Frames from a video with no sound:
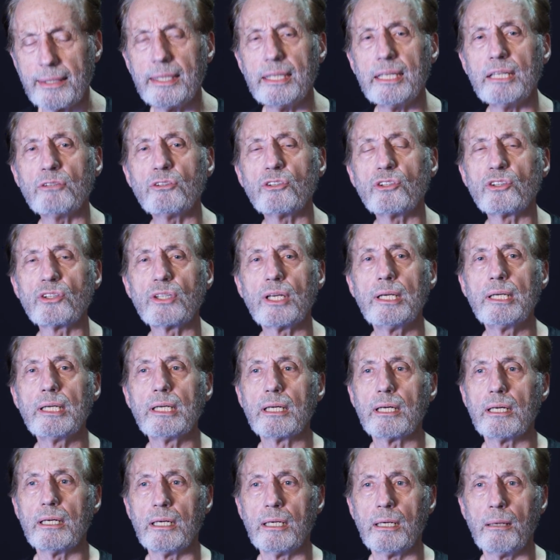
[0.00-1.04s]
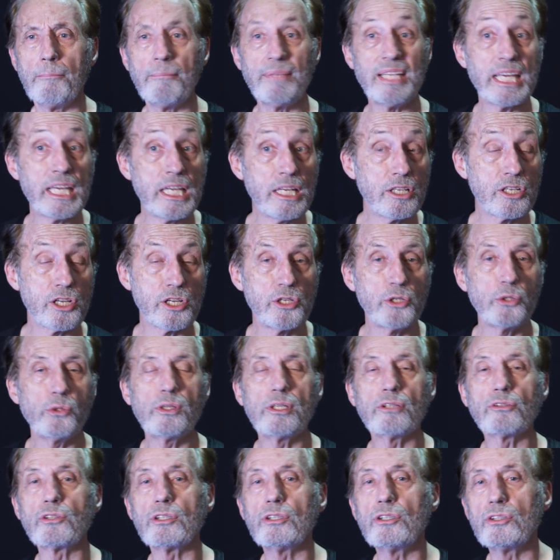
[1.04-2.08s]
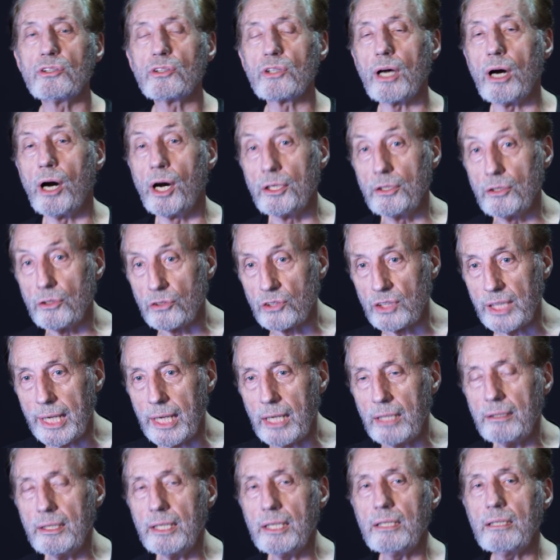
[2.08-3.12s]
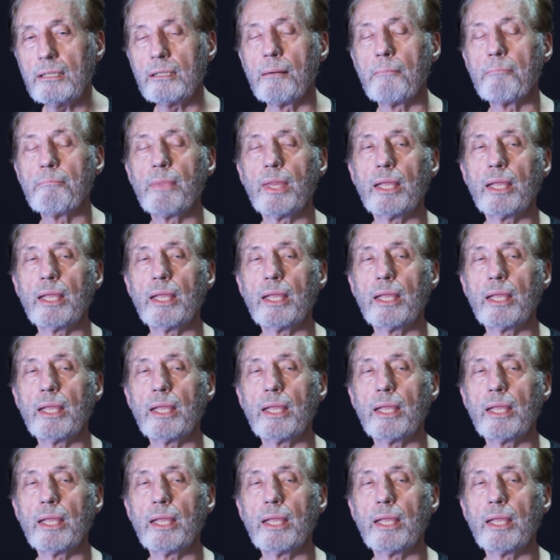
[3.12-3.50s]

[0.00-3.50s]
this need to do this is understanding.